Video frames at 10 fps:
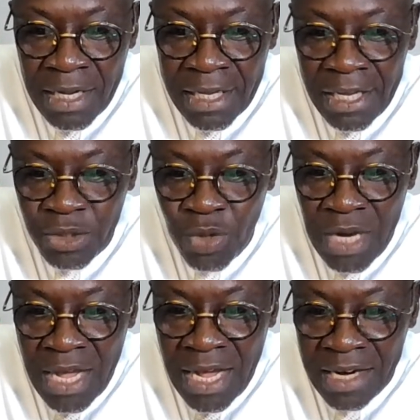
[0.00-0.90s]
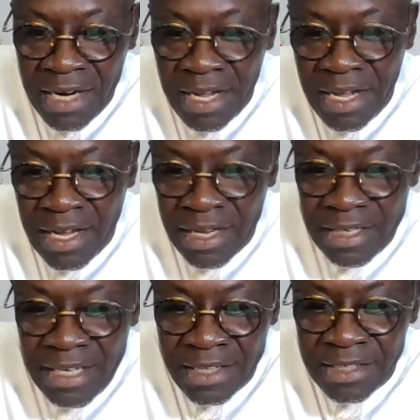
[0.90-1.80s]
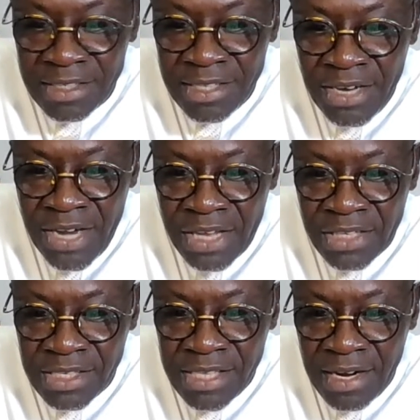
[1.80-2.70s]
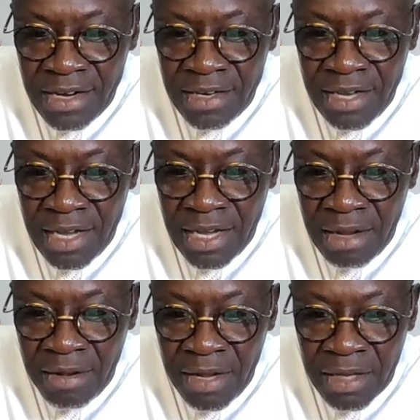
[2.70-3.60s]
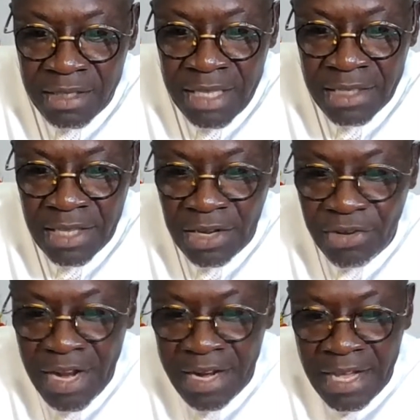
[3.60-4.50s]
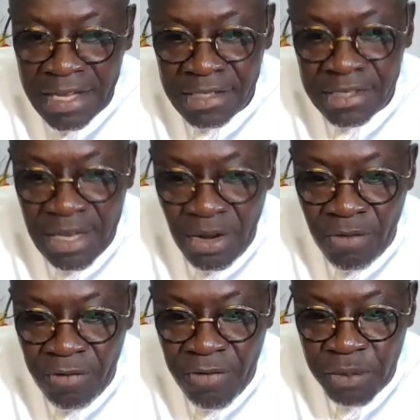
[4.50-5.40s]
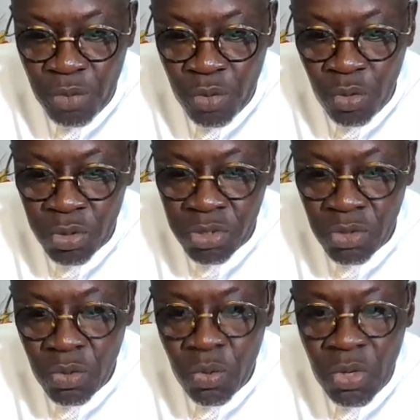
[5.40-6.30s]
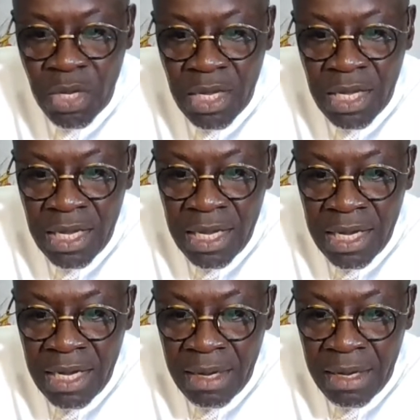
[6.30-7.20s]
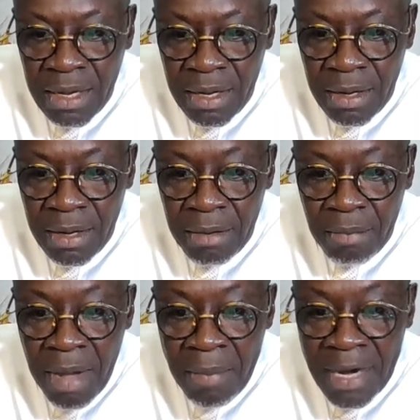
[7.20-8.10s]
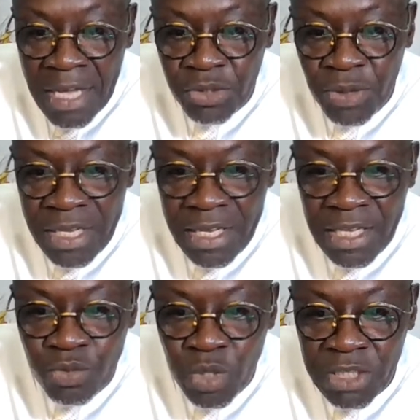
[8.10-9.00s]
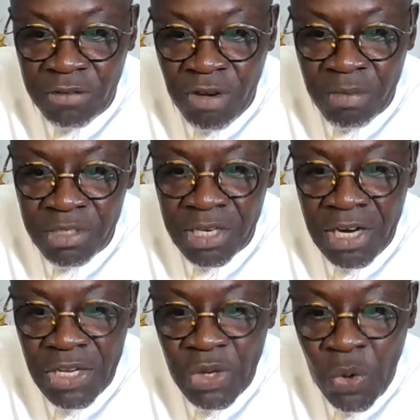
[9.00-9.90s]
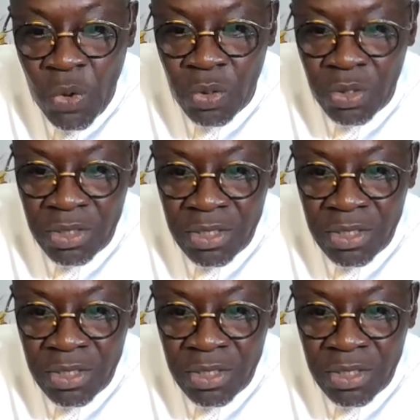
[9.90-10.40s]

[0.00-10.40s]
Ghetto Land Nixon says greatness on Facebook also. Mabel actually is watching from Sierra Leone.